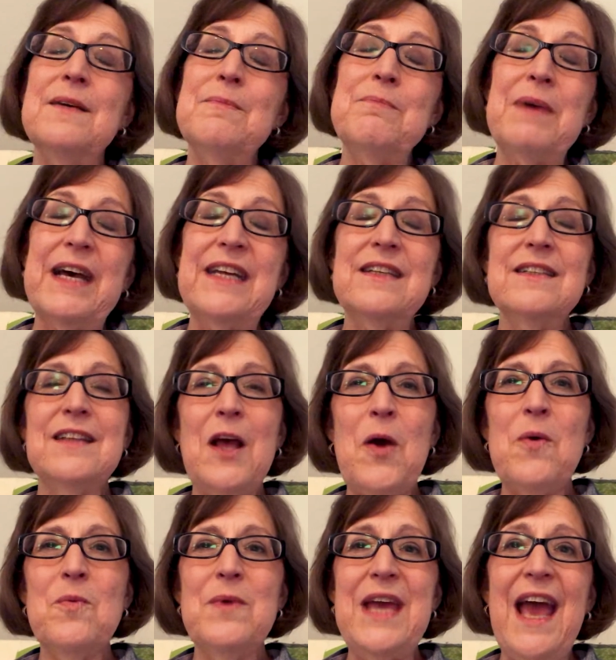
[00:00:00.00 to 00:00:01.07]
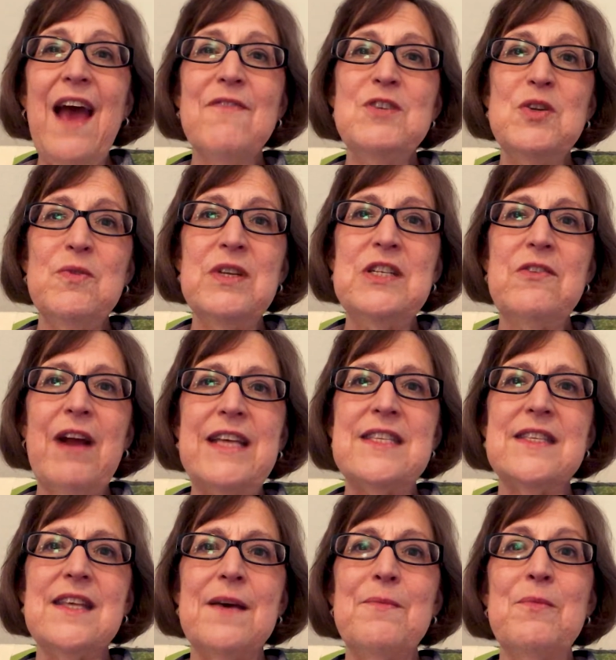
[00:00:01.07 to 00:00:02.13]
but we have to address
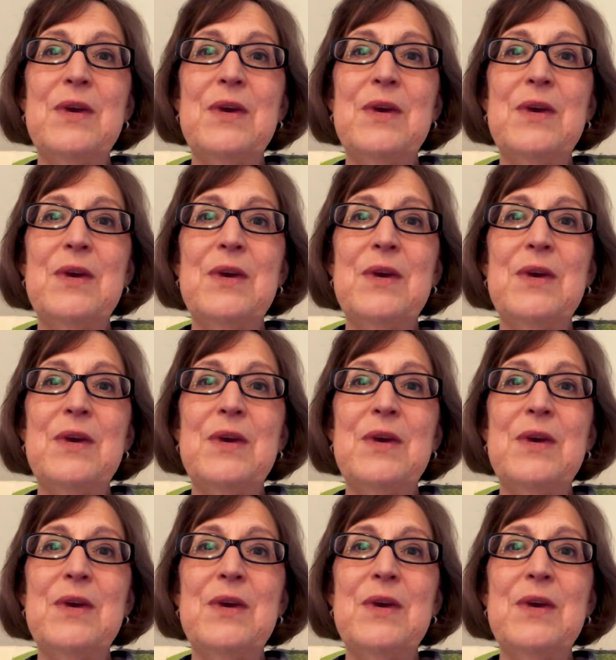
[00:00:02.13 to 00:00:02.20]
them,